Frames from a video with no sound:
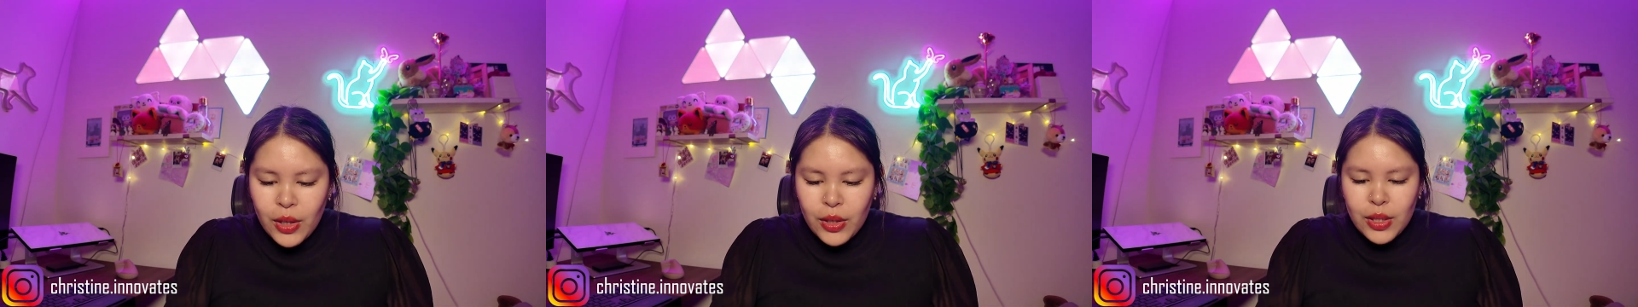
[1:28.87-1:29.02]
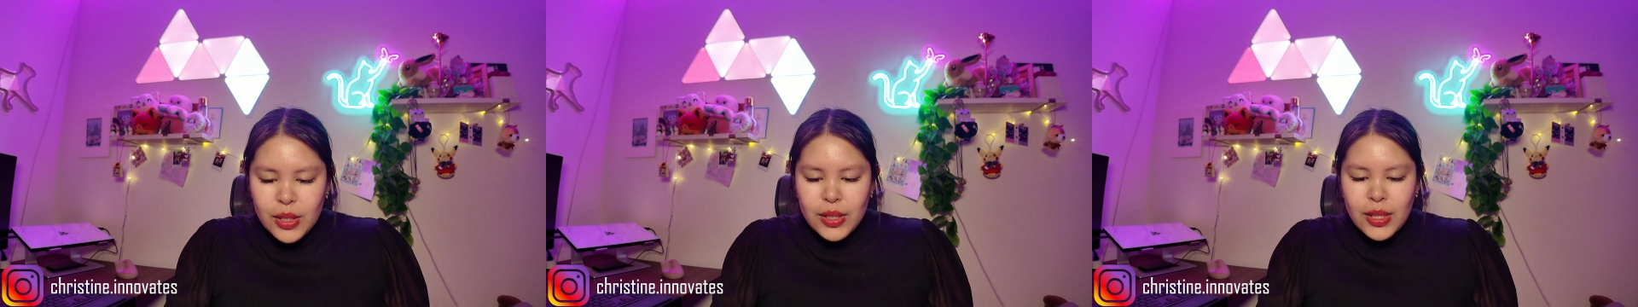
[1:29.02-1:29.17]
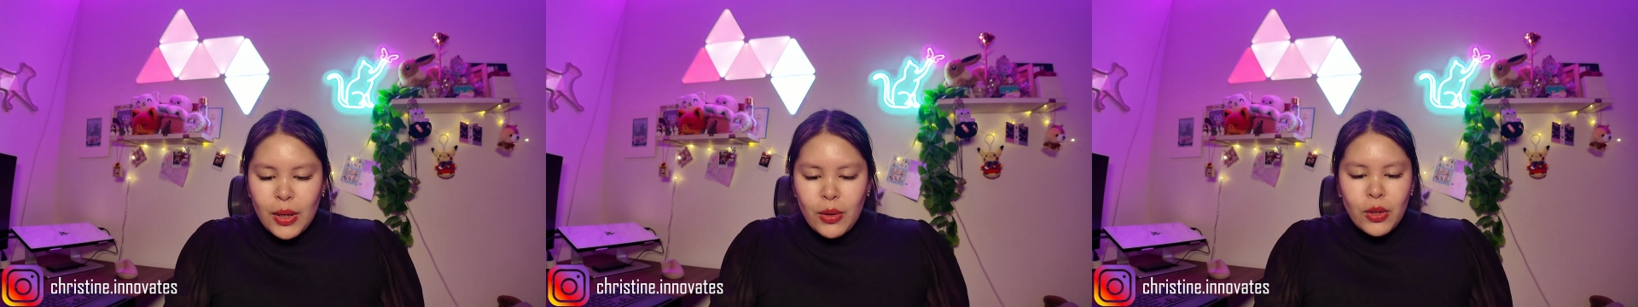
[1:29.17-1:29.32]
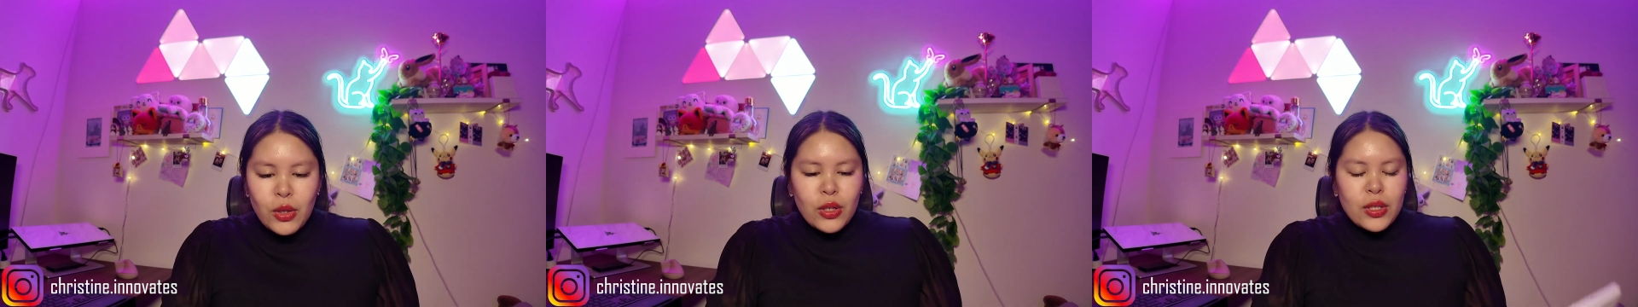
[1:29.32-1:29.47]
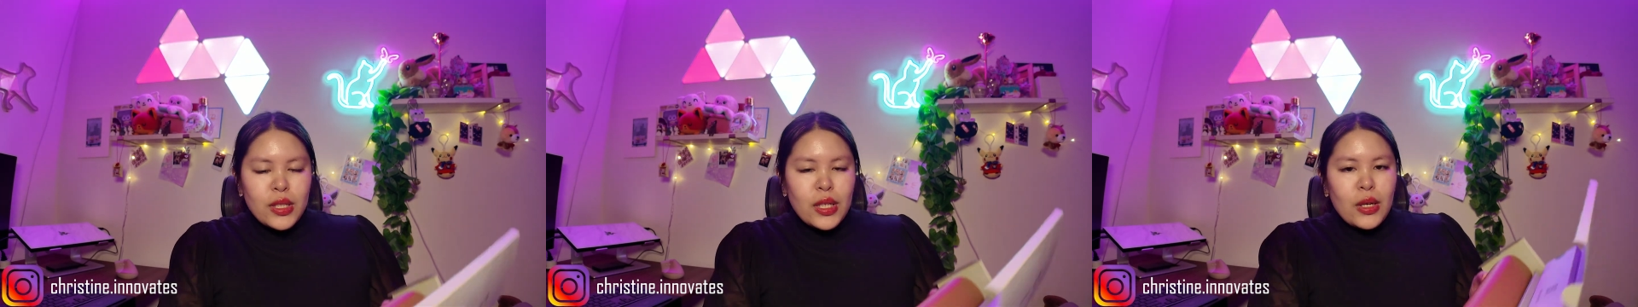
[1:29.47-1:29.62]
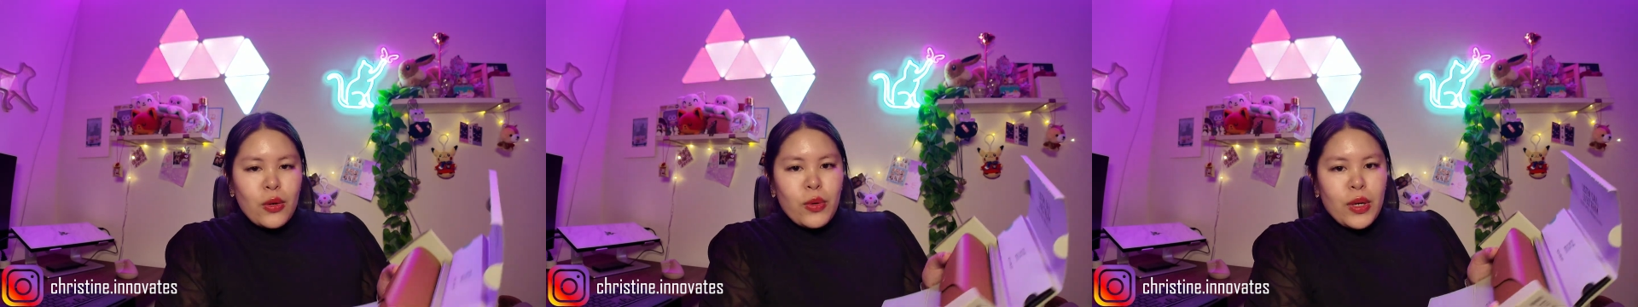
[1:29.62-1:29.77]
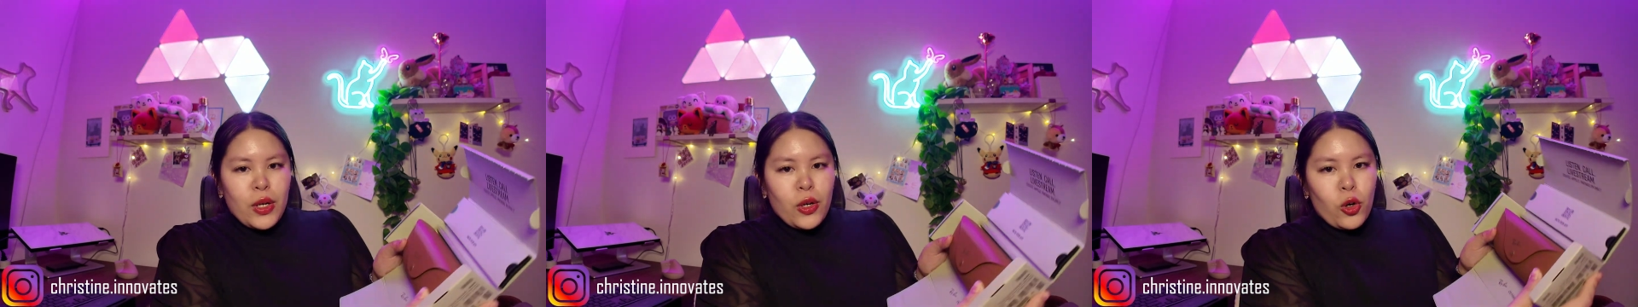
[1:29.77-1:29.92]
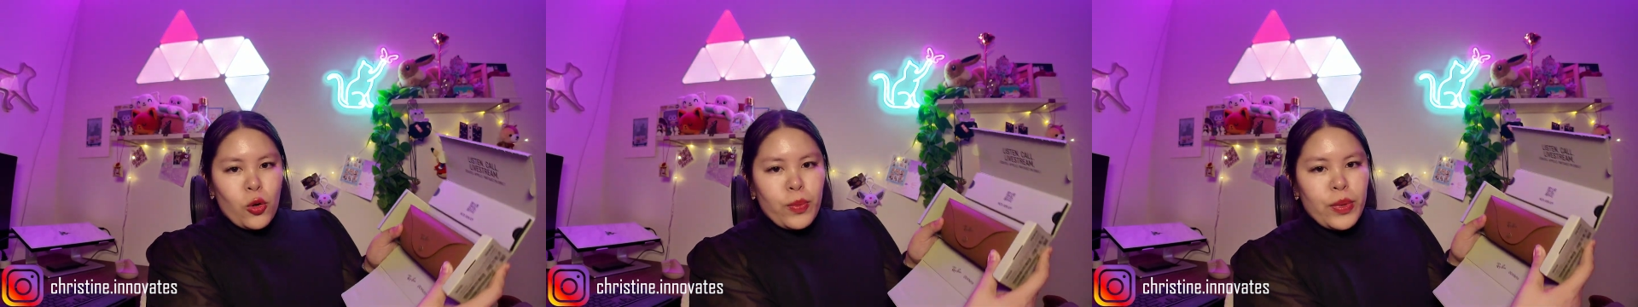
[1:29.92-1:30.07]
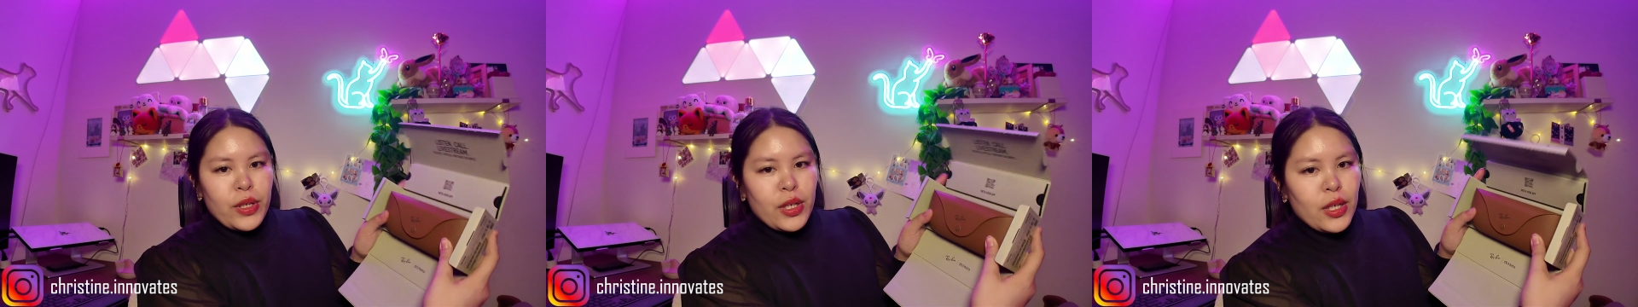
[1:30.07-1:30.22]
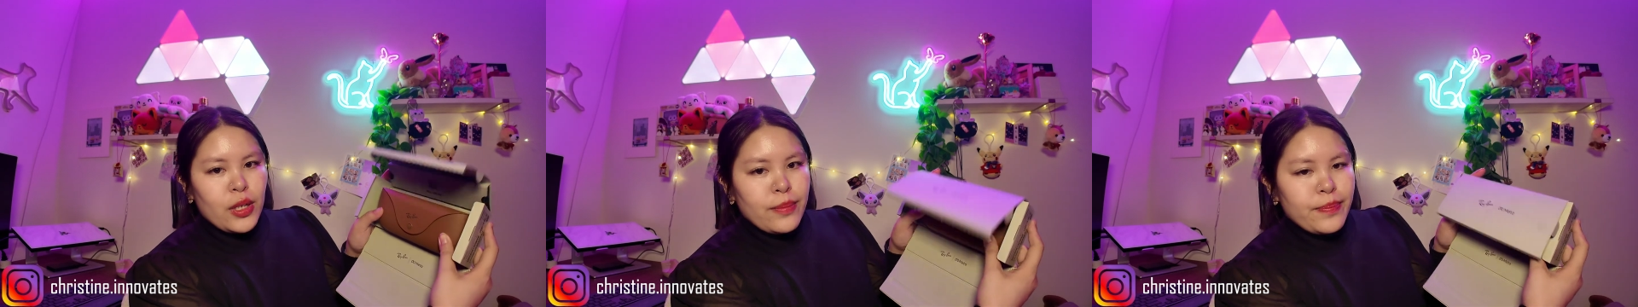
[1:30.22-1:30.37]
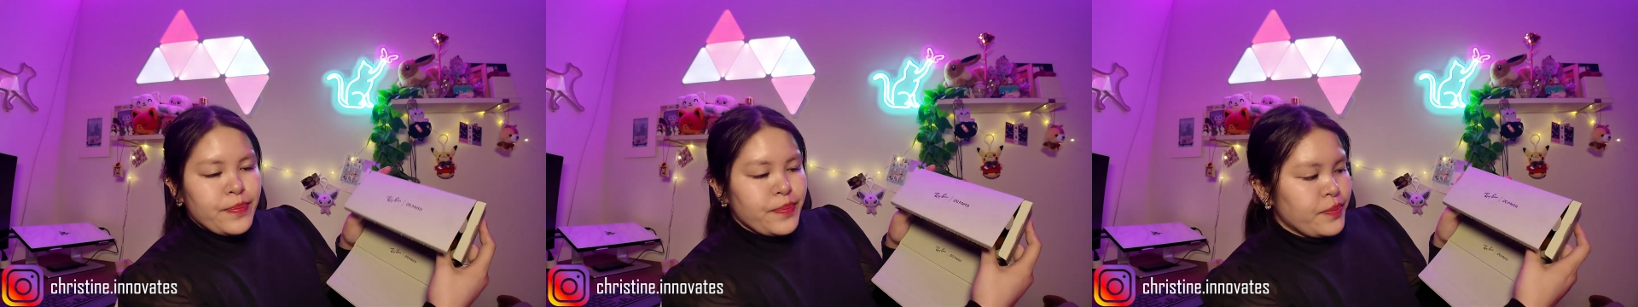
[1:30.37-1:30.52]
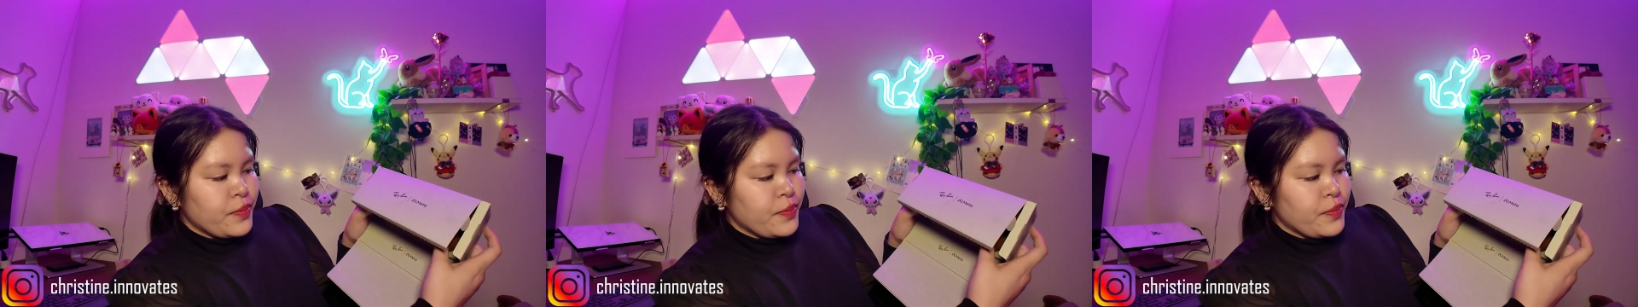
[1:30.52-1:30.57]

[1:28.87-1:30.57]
this is how it looks like when I opened it.